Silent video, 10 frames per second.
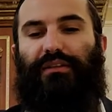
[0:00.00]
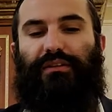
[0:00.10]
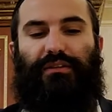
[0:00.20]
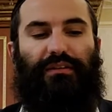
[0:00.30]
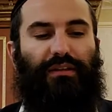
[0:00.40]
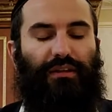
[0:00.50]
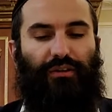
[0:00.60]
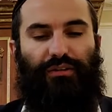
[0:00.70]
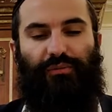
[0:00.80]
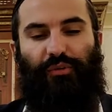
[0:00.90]
So the
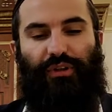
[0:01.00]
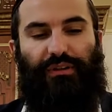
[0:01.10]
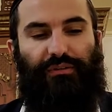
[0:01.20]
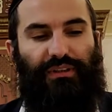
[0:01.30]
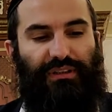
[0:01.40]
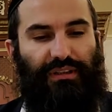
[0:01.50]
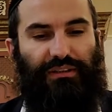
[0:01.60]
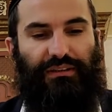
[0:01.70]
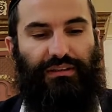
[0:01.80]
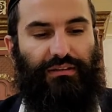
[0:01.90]
halachot of mourning that we're
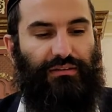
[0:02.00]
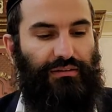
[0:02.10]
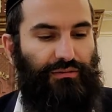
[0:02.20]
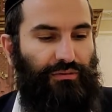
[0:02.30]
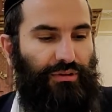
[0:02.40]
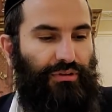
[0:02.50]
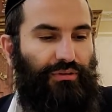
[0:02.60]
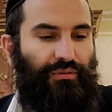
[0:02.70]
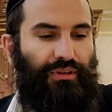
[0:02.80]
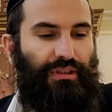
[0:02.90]
discussing, we're
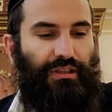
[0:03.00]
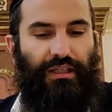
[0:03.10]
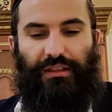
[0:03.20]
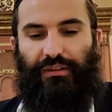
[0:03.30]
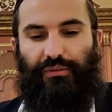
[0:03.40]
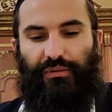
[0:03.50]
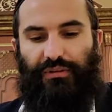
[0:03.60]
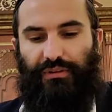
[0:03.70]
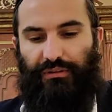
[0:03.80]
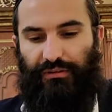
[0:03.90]
doing
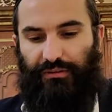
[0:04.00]
aninut,